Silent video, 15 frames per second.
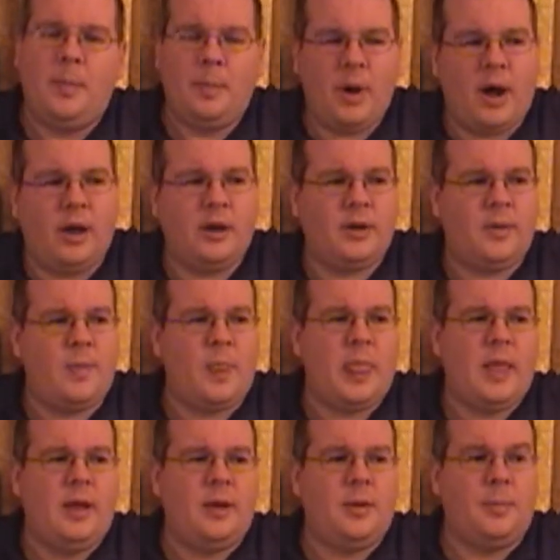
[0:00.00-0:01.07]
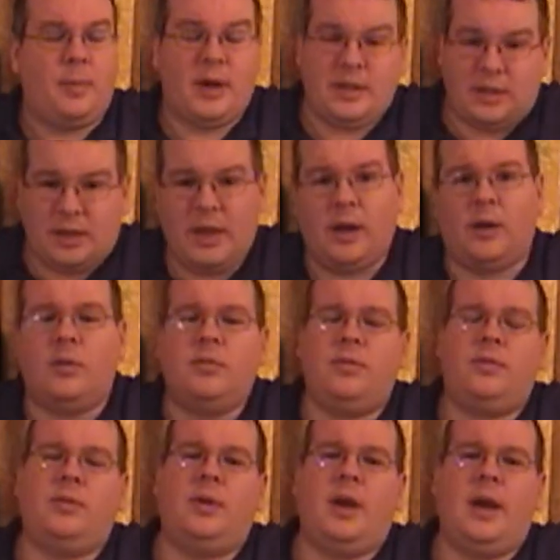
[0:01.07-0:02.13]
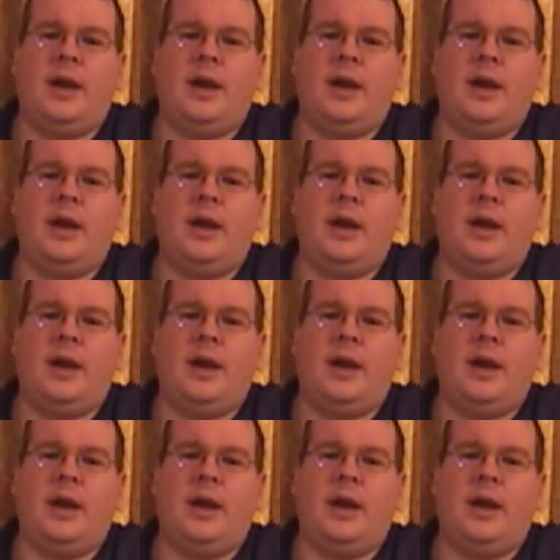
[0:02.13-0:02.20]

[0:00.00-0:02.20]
But myself,